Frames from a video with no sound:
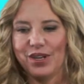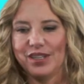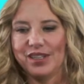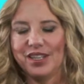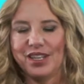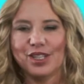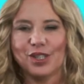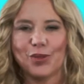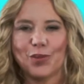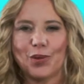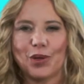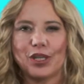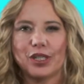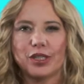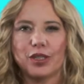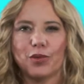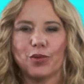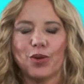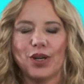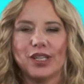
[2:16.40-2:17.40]
the
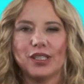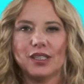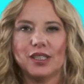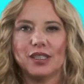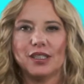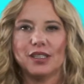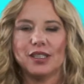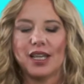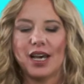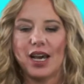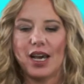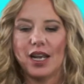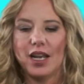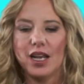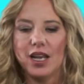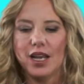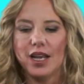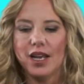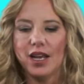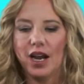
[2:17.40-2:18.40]
inspiration was, is that
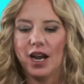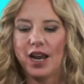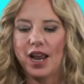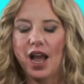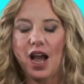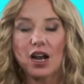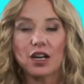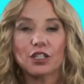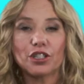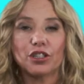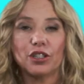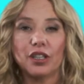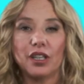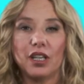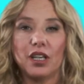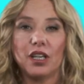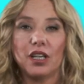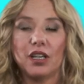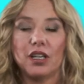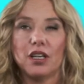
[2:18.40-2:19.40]
I
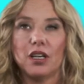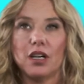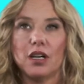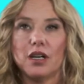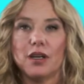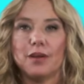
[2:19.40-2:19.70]
actually